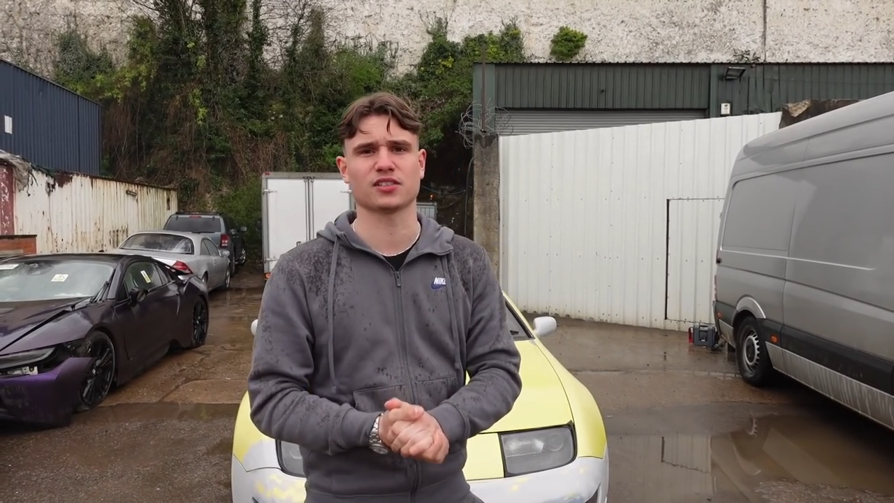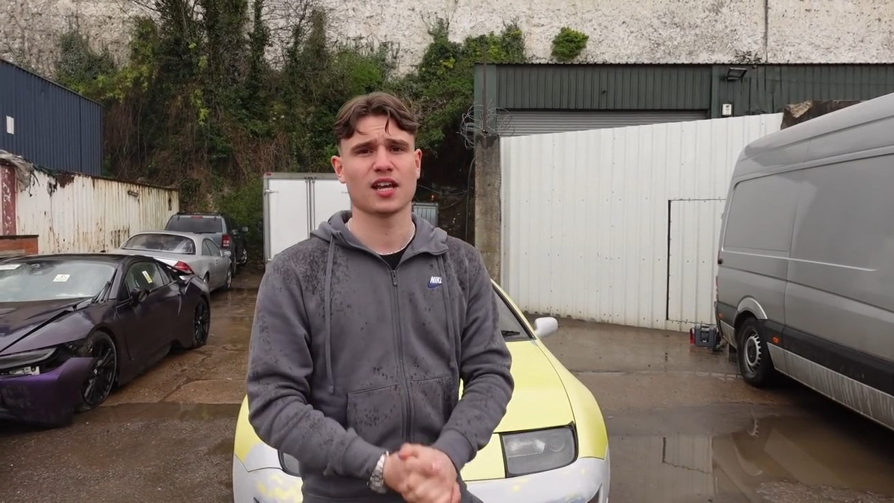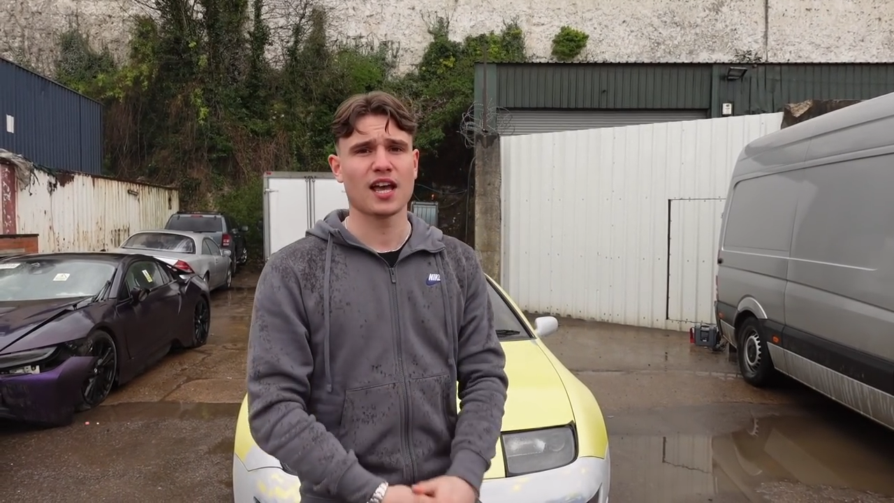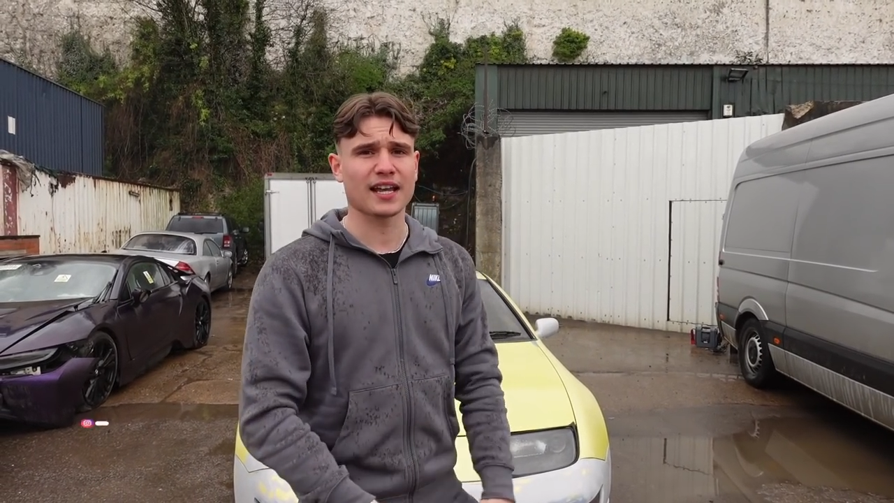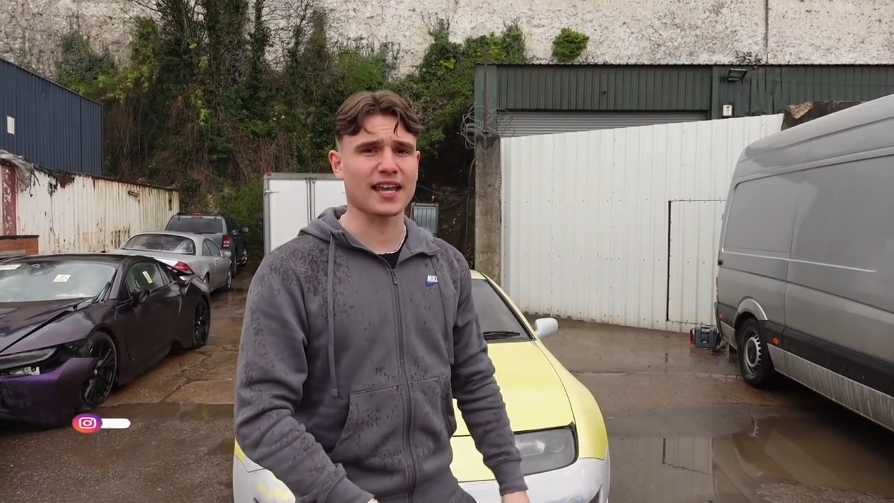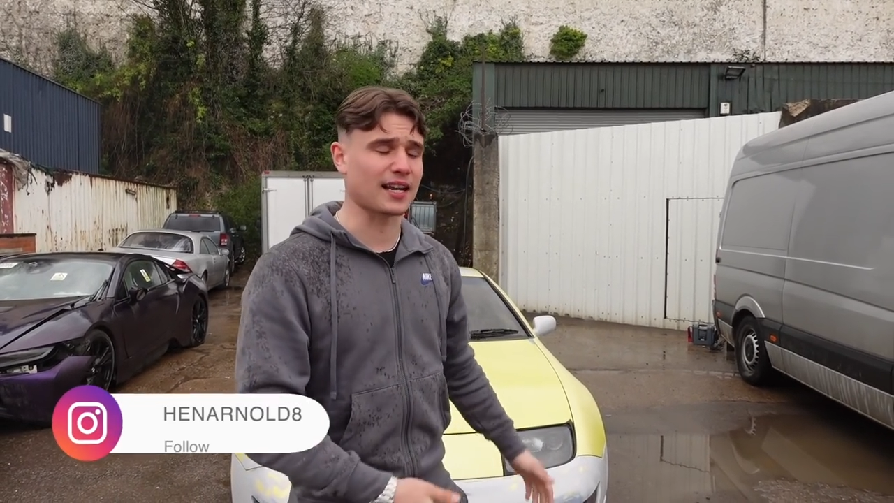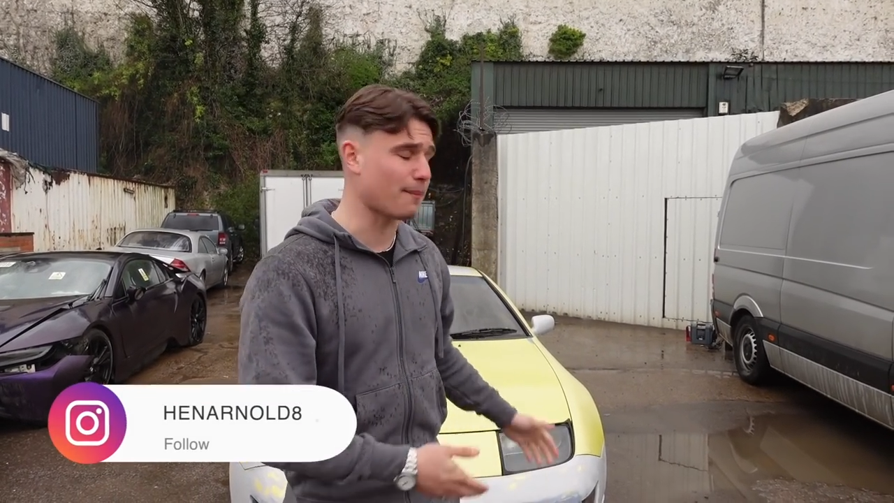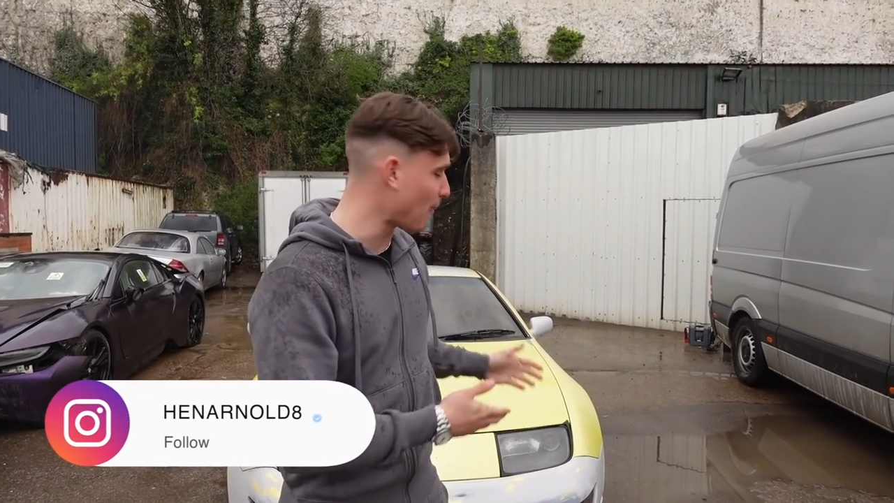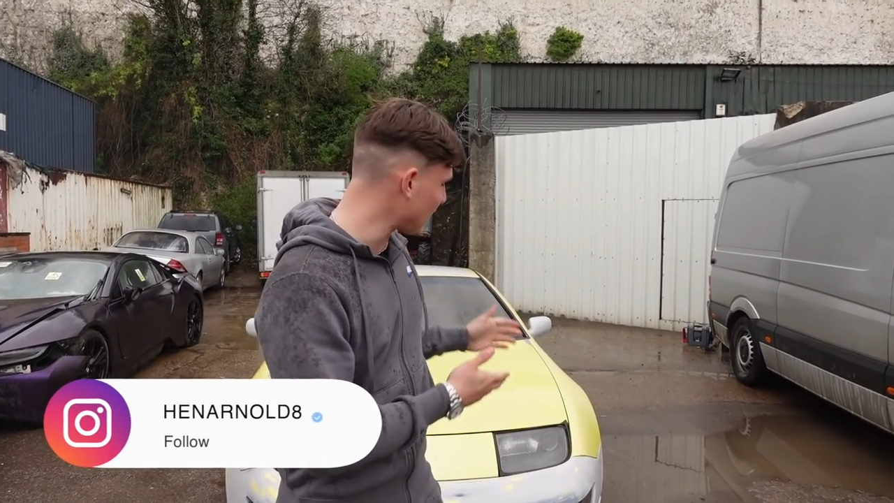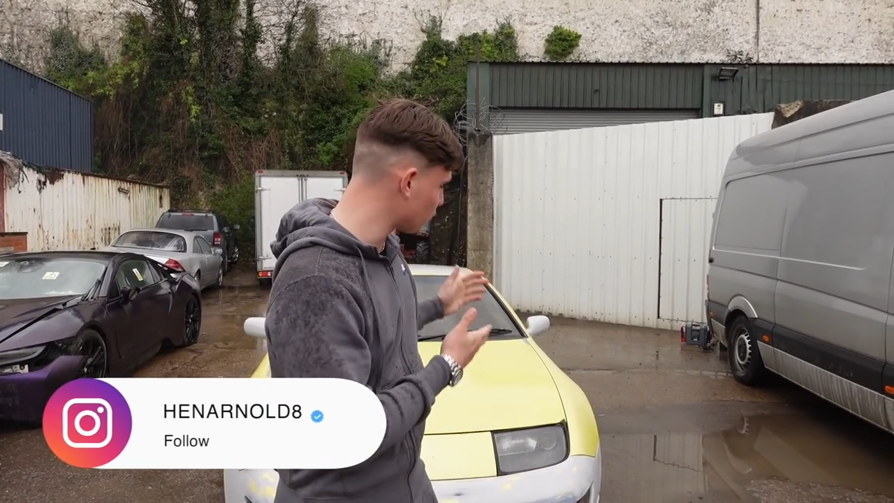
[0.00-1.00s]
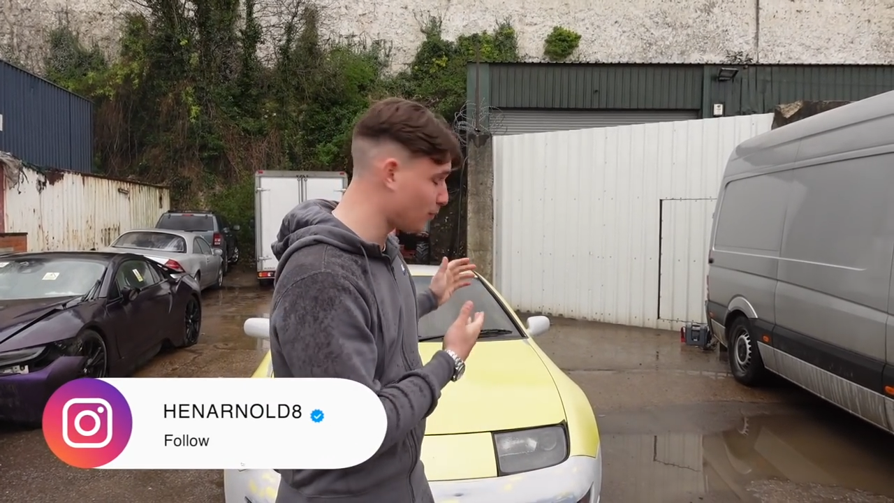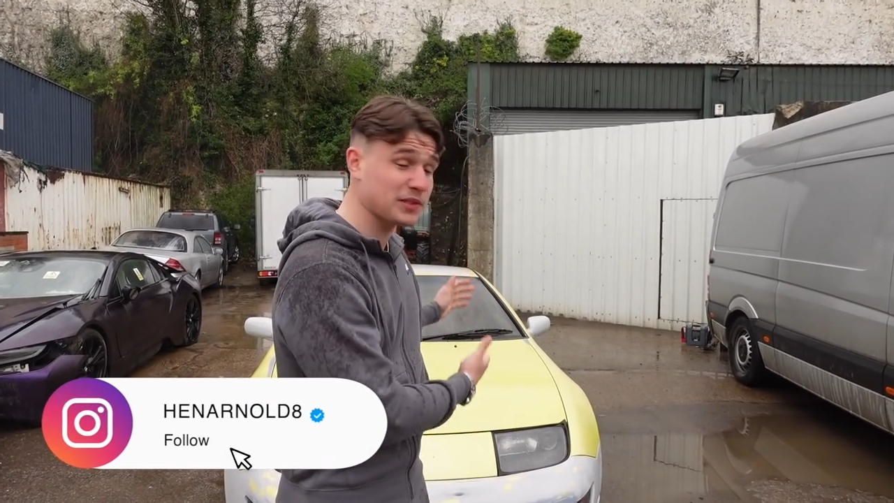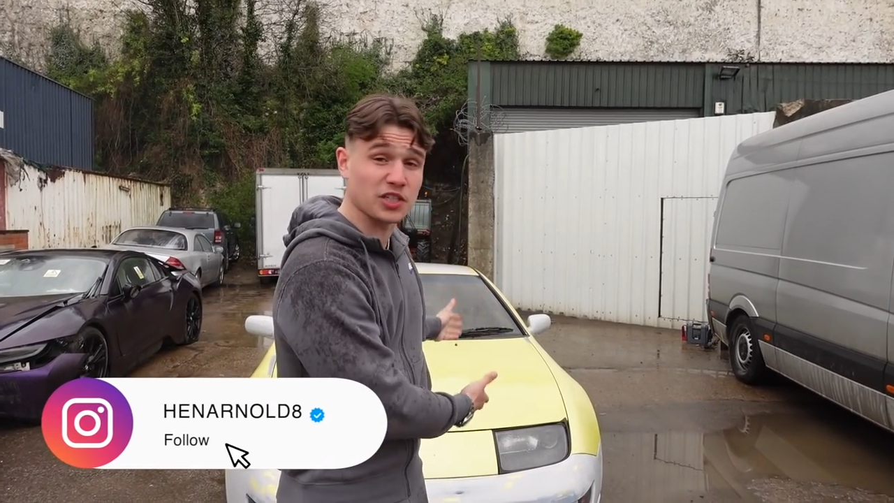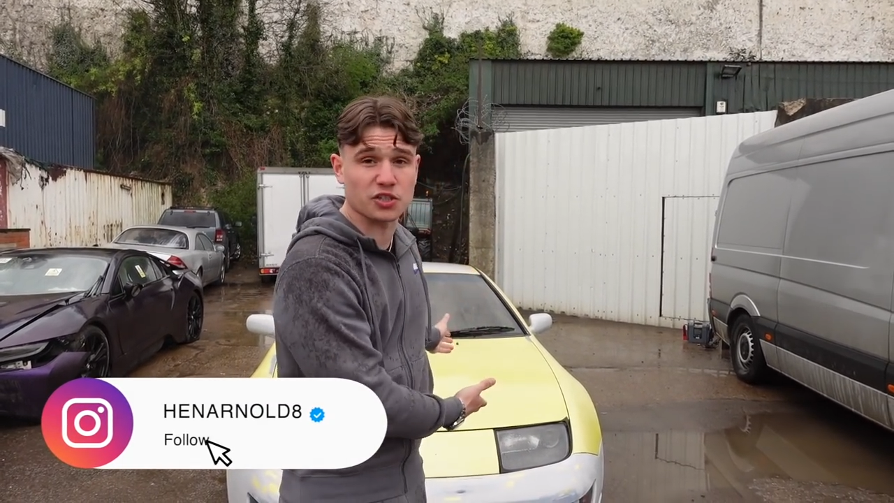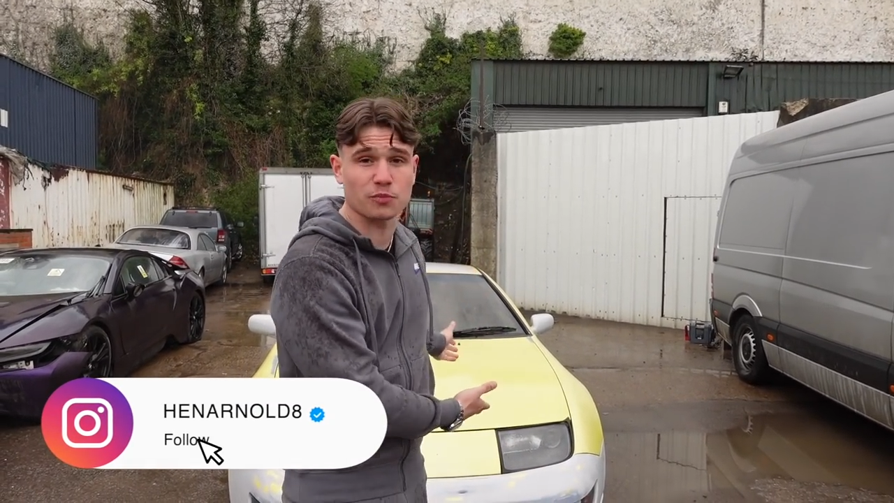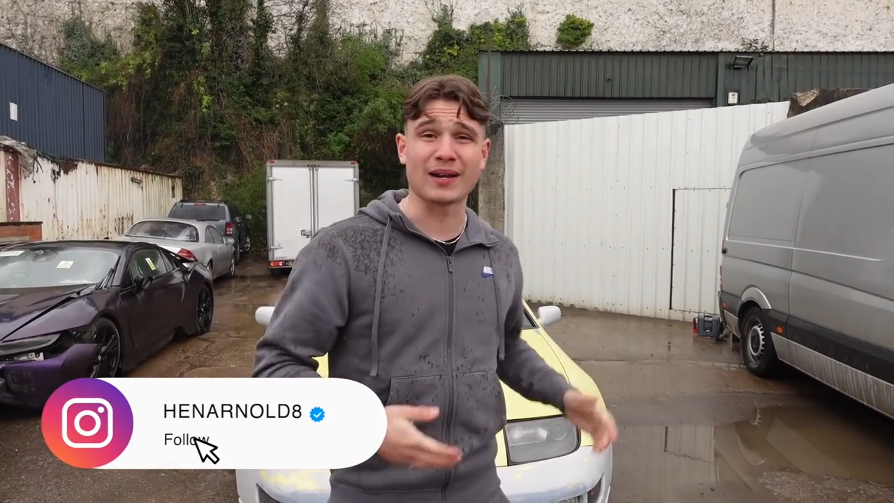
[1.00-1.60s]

and getting it back to a position